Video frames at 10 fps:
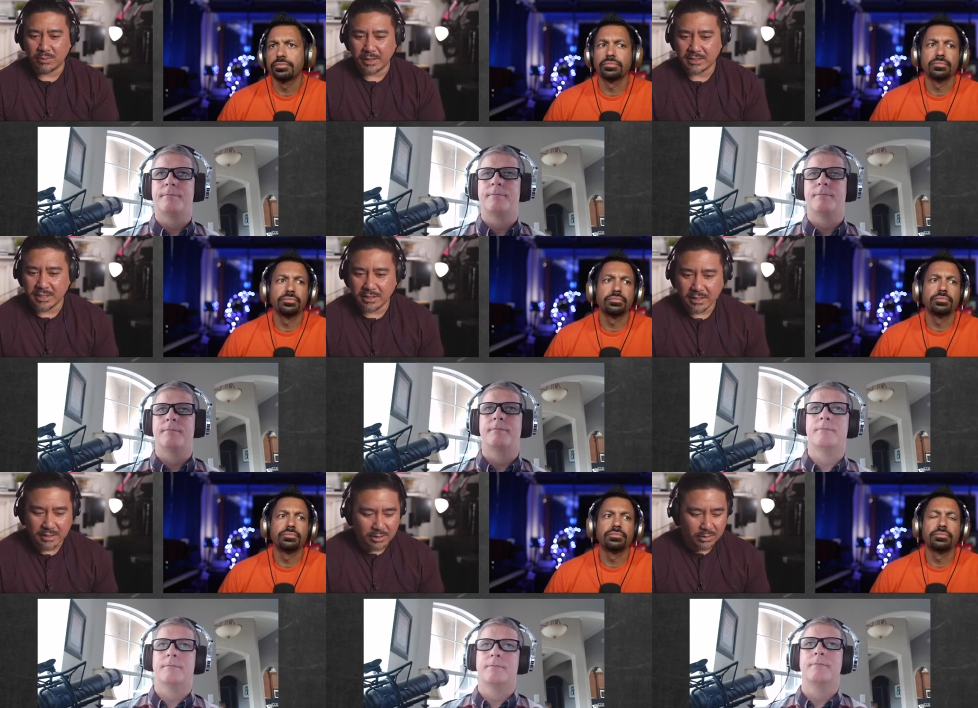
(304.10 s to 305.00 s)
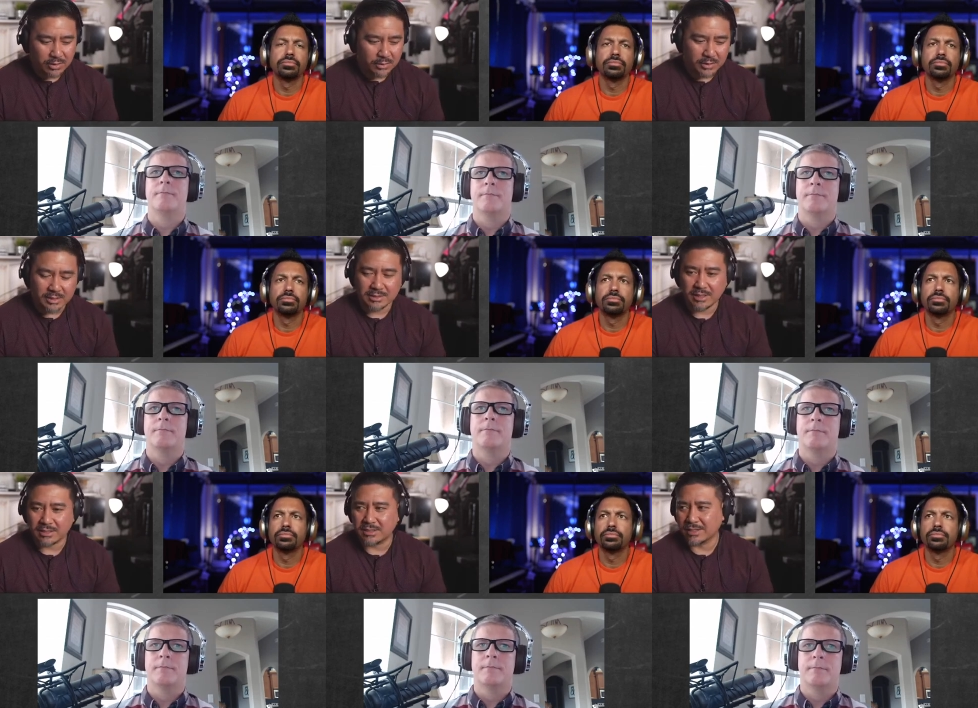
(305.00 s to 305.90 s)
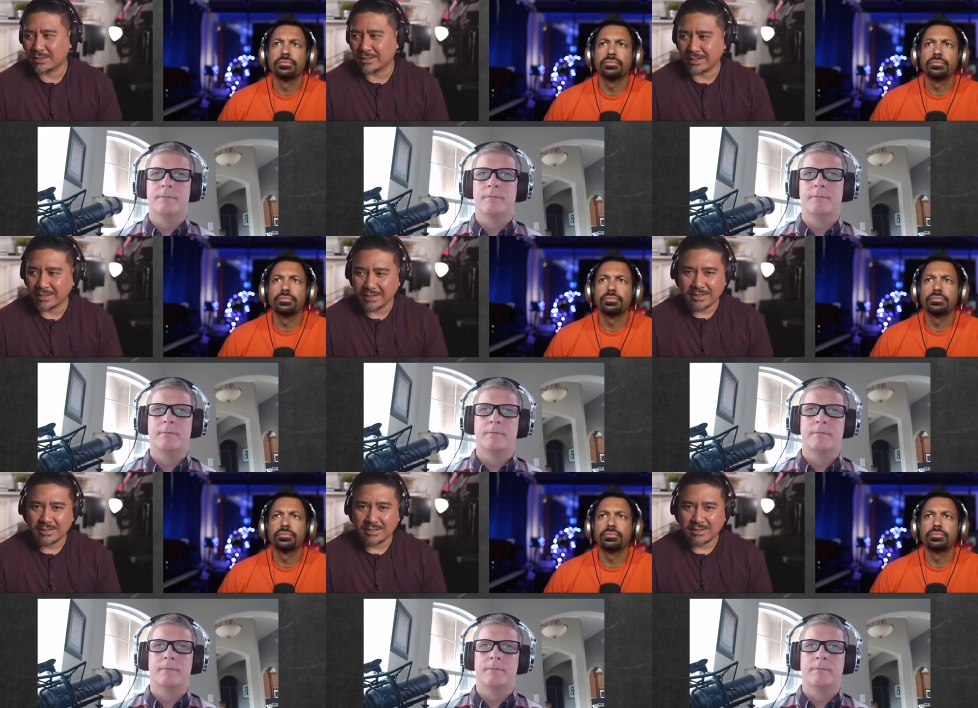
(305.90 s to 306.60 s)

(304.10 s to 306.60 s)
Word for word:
Speaker 1: when you buy Genelec. You know that it's not just like